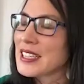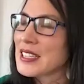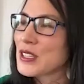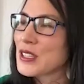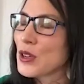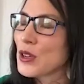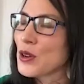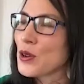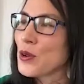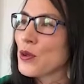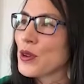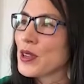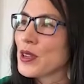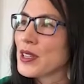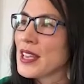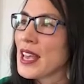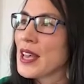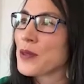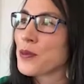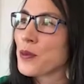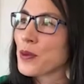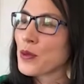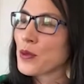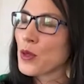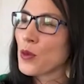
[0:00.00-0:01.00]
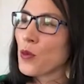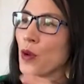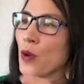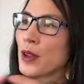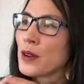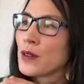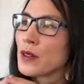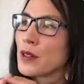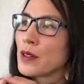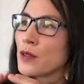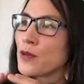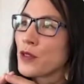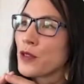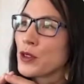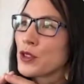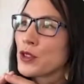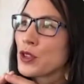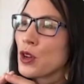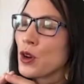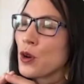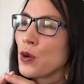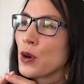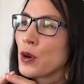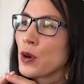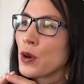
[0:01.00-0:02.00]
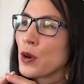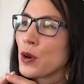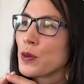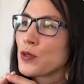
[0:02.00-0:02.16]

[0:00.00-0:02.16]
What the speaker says: So yeah, the first cohort